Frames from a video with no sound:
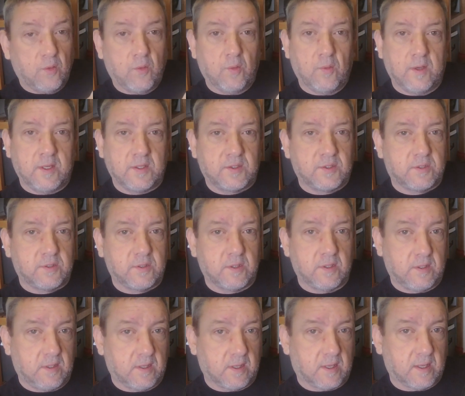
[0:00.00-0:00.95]
which
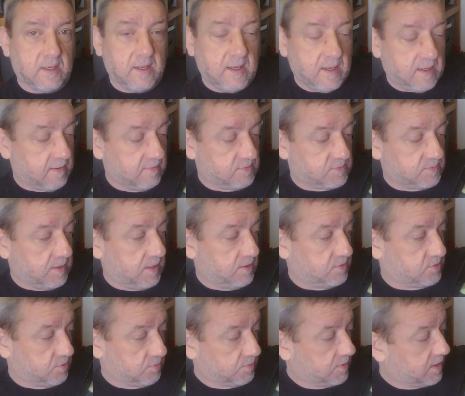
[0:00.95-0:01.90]
you can hear gives me a
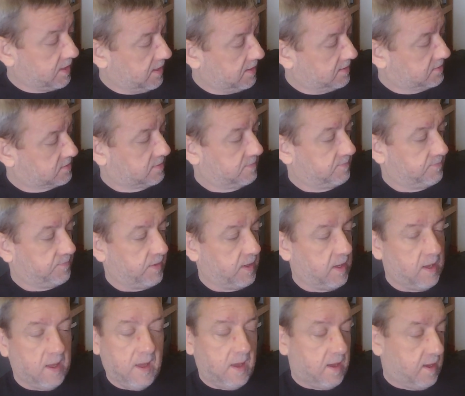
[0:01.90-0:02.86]
drum kit.
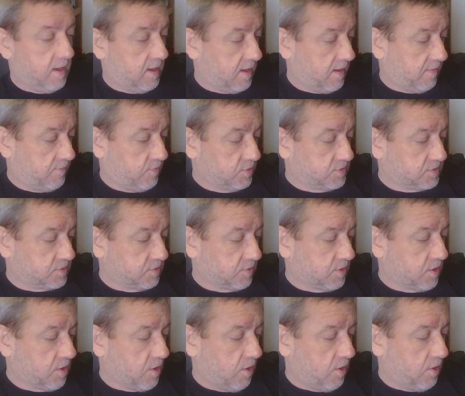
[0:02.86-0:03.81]
I've also
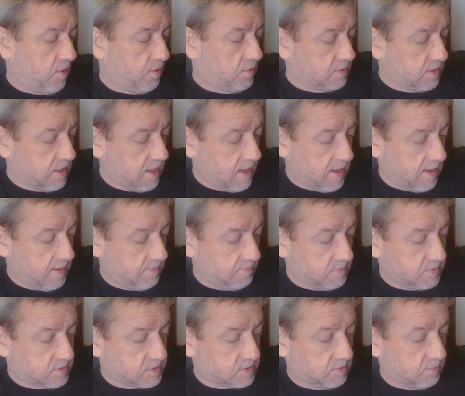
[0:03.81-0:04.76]
got
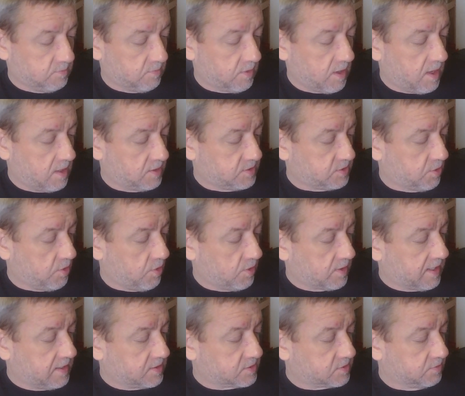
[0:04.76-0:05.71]
some larger
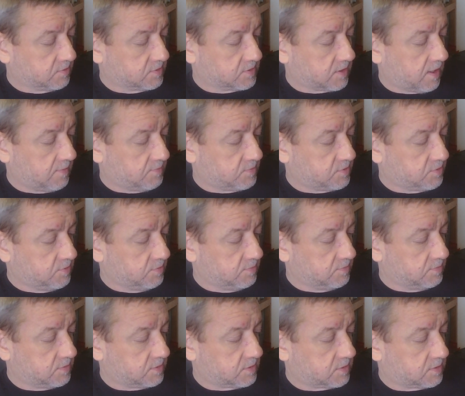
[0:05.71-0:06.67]
orchestral type
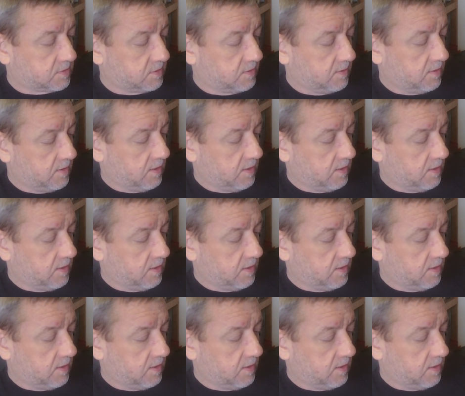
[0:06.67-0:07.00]
drums